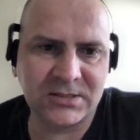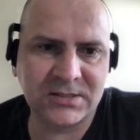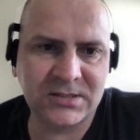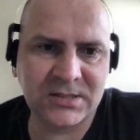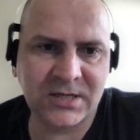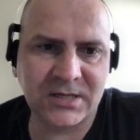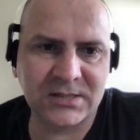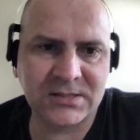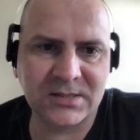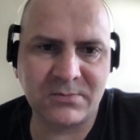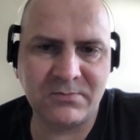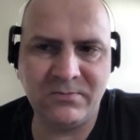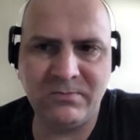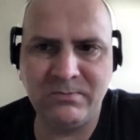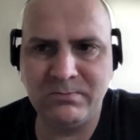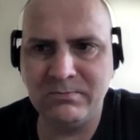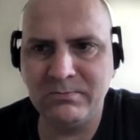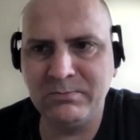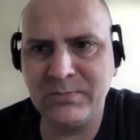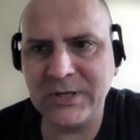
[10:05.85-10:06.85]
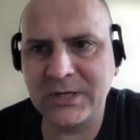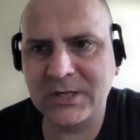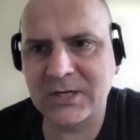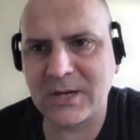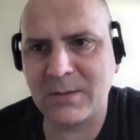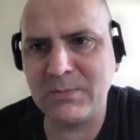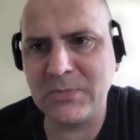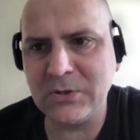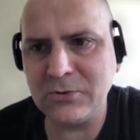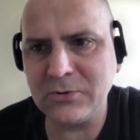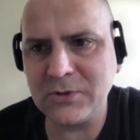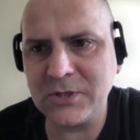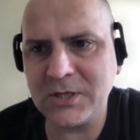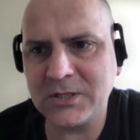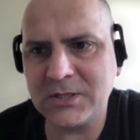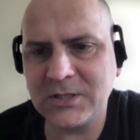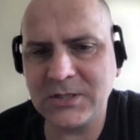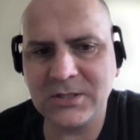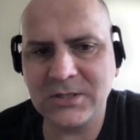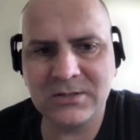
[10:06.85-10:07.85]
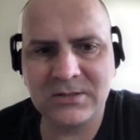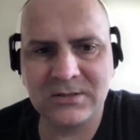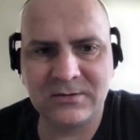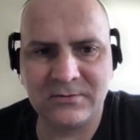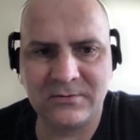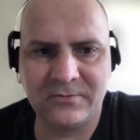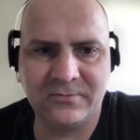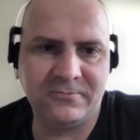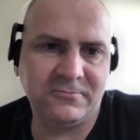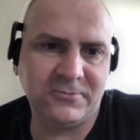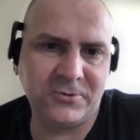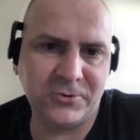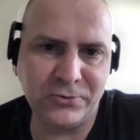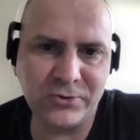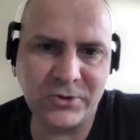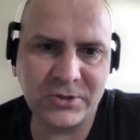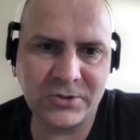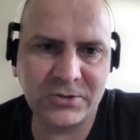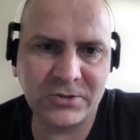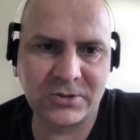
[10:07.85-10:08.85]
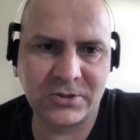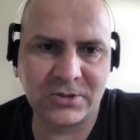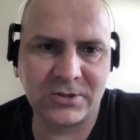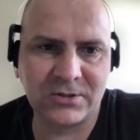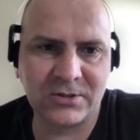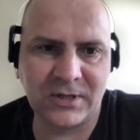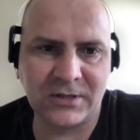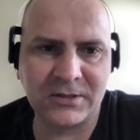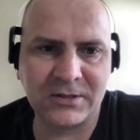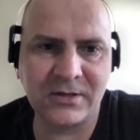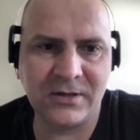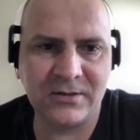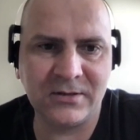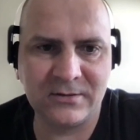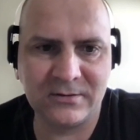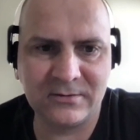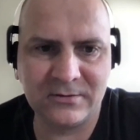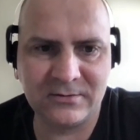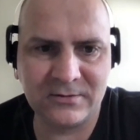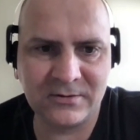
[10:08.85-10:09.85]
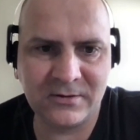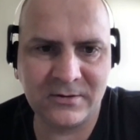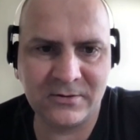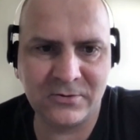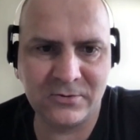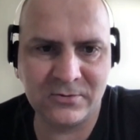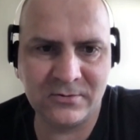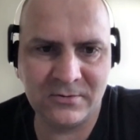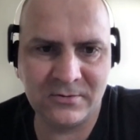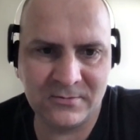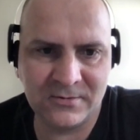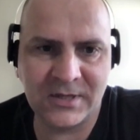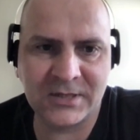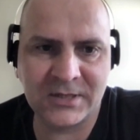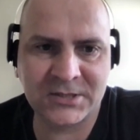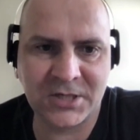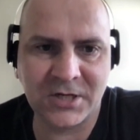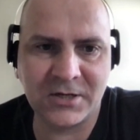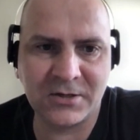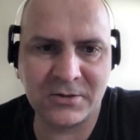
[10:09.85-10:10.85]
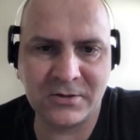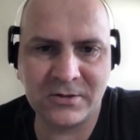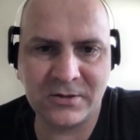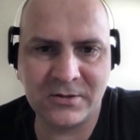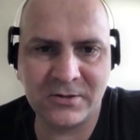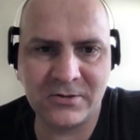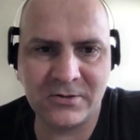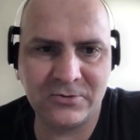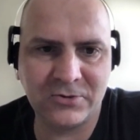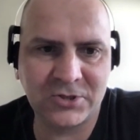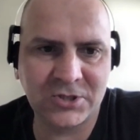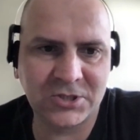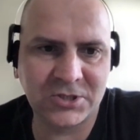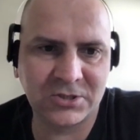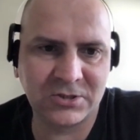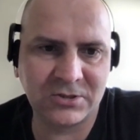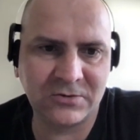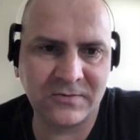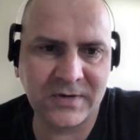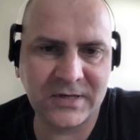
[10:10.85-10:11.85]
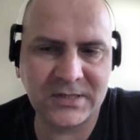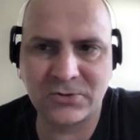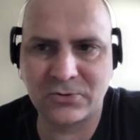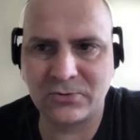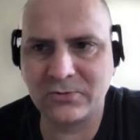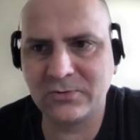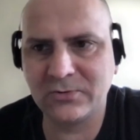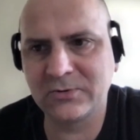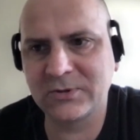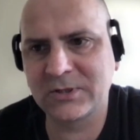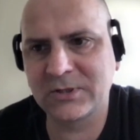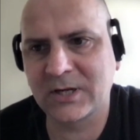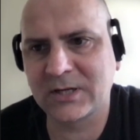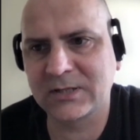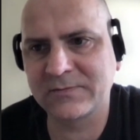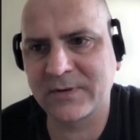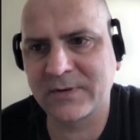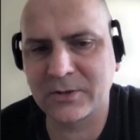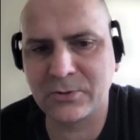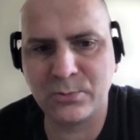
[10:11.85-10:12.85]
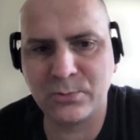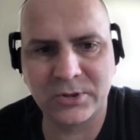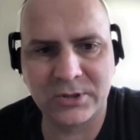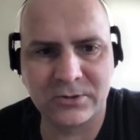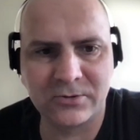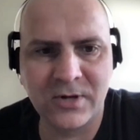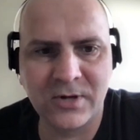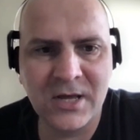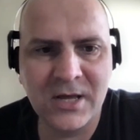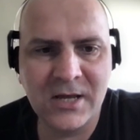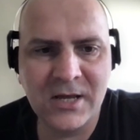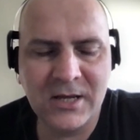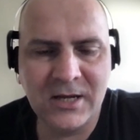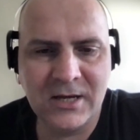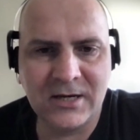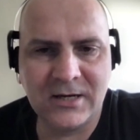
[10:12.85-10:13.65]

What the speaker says: It has a big community, good and actually good ways to transfer your model.